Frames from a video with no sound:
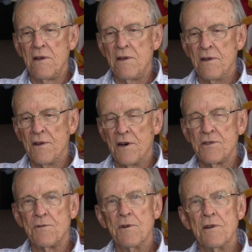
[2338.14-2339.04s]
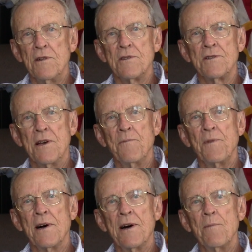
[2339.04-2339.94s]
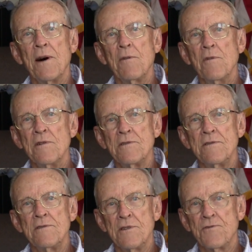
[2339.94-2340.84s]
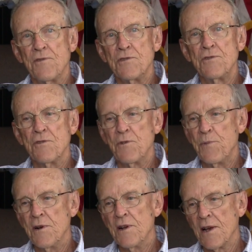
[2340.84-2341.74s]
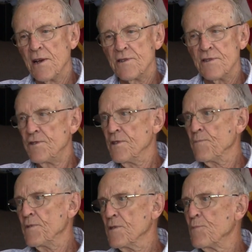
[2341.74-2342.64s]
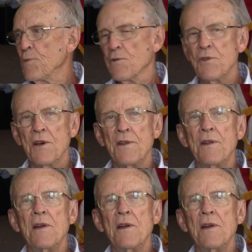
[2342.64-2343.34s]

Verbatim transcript: in Australia the same time I was, just for a short period. I guess his ship just pulled in.